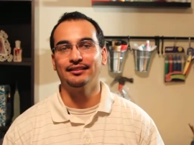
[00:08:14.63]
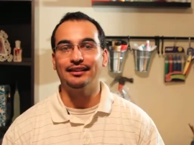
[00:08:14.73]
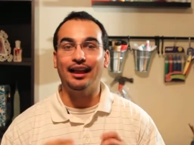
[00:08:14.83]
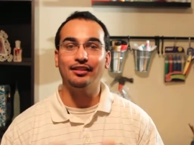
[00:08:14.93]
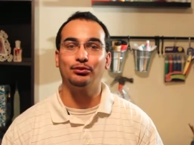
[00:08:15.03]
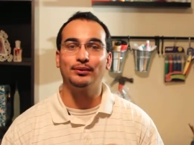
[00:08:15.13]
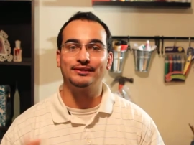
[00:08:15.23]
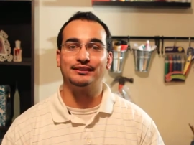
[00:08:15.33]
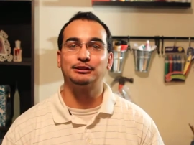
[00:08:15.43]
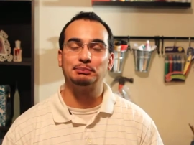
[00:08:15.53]
death was
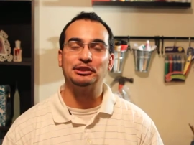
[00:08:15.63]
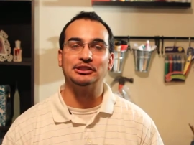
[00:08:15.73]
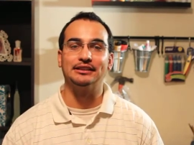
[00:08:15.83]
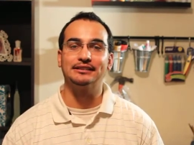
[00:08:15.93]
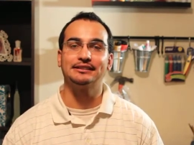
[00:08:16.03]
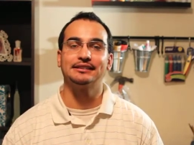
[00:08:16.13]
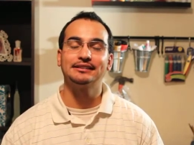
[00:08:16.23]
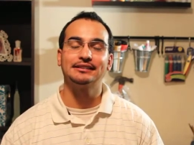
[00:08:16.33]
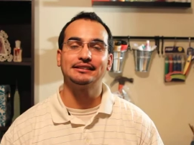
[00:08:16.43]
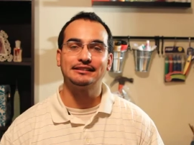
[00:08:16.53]
experienced.
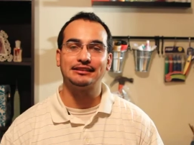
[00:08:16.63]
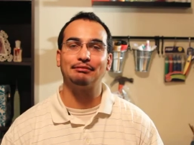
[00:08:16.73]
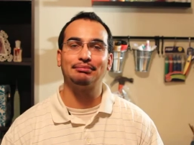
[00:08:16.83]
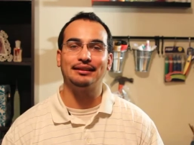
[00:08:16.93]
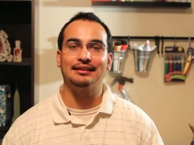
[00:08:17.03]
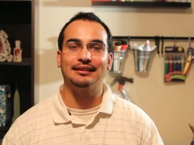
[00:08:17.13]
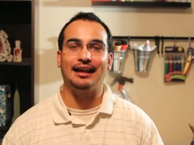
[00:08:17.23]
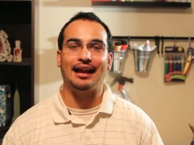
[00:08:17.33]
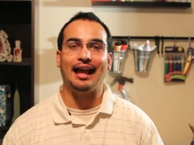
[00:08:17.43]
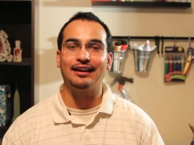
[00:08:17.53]
This is something
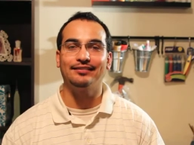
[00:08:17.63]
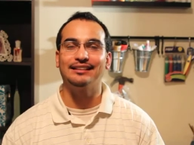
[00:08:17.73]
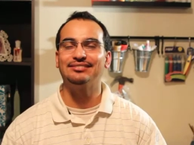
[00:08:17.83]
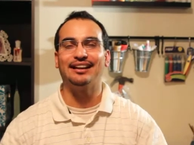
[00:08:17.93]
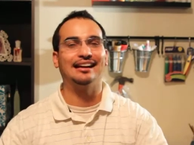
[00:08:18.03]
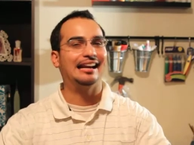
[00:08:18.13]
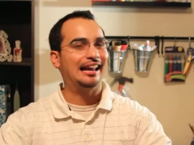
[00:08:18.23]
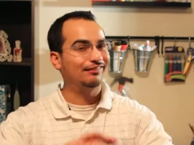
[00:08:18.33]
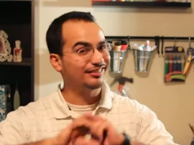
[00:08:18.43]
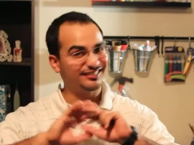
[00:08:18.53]
that Adam and Eve had
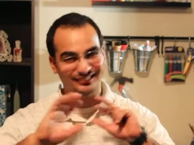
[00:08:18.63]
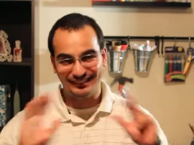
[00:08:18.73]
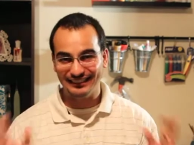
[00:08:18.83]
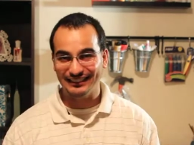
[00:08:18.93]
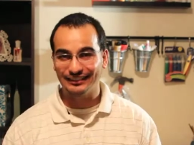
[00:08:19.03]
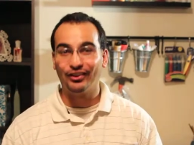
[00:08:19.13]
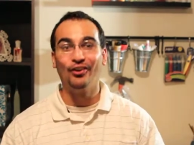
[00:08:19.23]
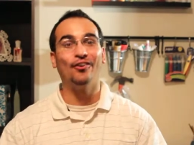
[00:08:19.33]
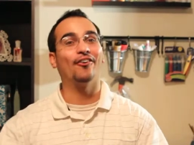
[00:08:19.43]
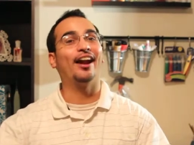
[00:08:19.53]
never seen
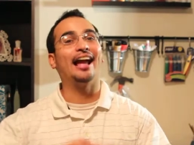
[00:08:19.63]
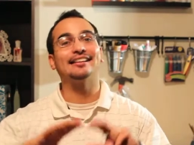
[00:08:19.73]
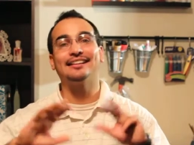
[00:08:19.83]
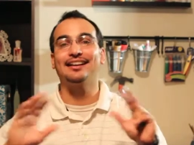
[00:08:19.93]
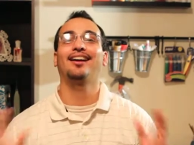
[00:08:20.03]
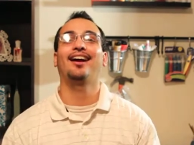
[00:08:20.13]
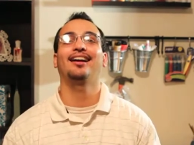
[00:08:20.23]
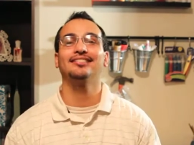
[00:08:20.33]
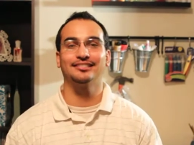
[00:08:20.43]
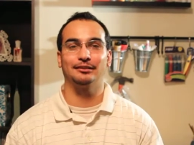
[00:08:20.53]
or had the
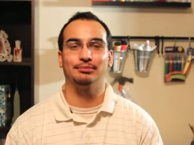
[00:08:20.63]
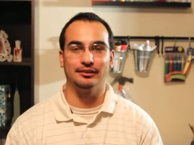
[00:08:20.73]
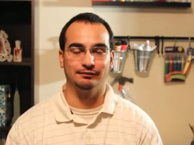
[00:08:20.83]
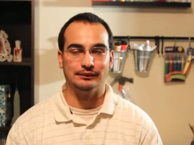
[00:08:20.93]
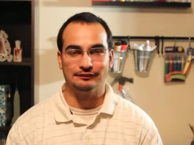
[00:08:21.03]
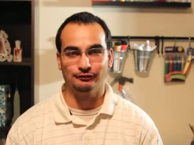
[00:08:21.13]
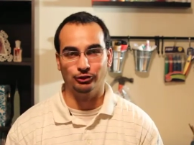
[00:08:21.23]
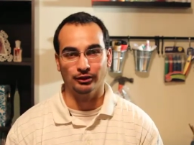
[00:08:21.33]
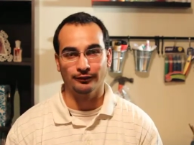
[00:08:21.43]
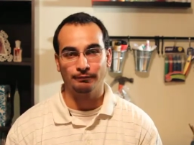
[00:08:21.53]
concept of
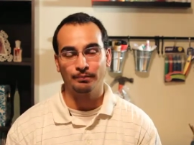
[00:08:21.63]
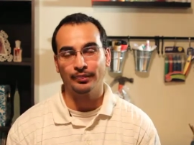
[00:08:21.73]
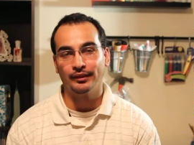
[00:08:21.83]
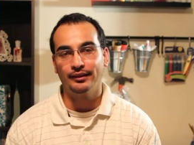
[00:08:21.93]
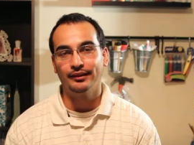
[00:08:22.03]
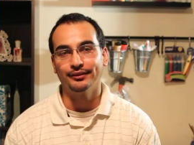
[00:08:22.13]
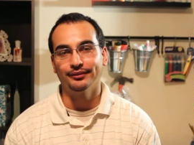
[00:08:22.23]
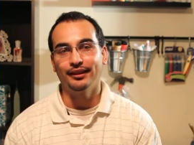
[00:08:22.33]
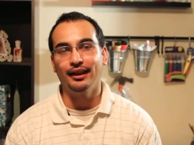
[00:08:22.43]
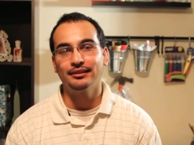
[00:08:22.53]
before.
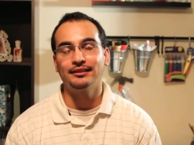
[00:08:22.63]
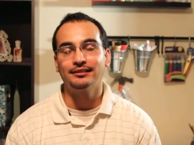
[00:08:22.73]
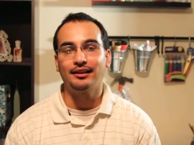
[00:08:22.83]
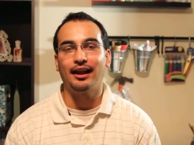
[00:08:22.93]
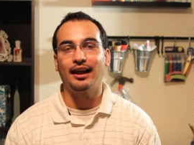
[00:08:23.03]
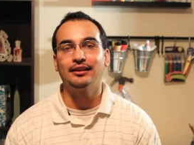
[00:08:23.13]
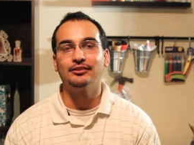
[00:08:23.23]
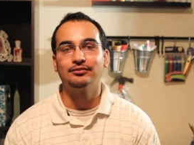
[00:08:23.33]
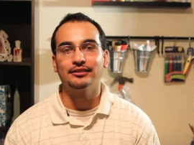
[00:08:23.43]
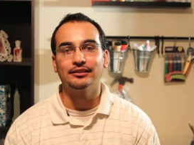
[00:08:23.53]
Death is kind
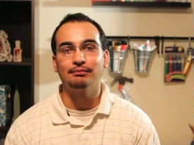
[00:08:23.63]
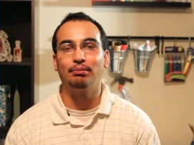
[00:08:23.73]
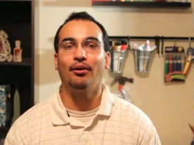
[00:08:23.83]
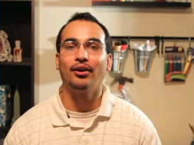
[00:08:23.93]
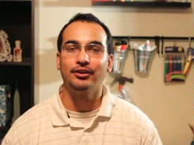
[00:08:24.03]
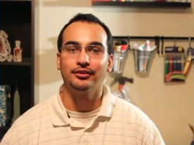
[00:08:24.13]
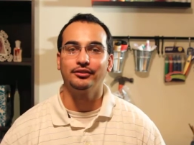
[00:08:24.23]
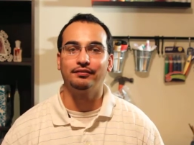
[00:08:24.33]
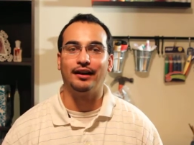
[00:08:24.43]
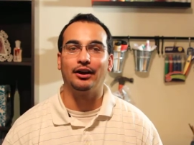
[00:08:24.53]
of a part
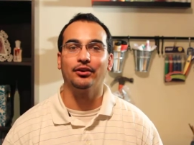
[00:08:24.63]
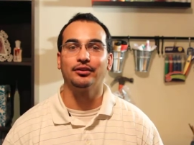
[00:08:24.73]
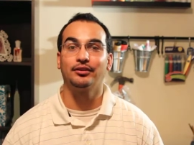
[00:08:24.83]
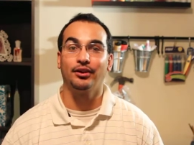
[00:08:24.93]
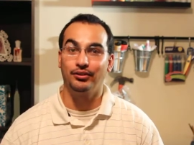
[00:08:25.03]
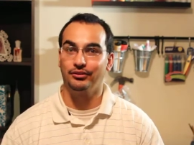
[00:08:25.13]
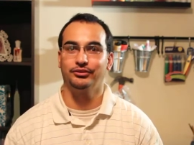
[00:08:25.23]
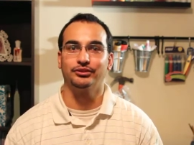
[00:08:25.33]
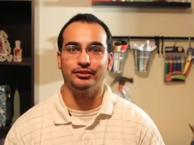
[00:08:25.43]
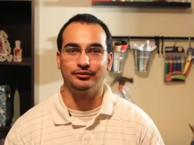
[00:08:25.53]
of our
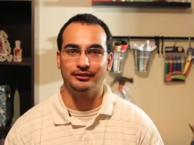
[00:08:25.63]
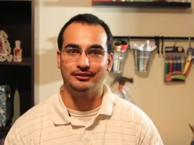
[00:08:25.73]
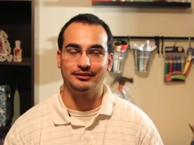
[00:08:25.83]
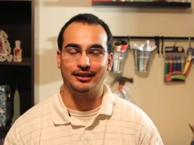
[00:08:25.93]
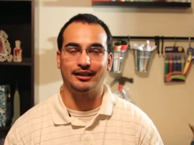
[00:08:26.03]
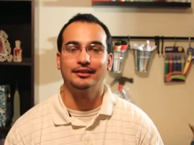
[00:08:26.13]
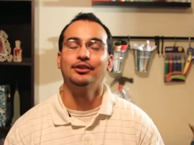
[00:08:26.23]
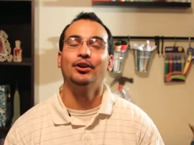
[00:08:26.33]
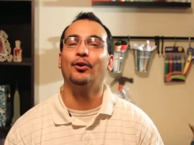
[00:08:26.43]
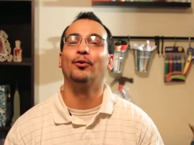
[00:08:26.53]
culture. We just kind of
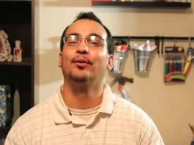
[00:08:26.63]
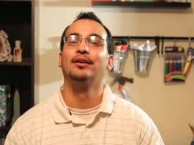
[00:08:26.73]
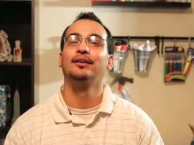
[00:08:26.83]
know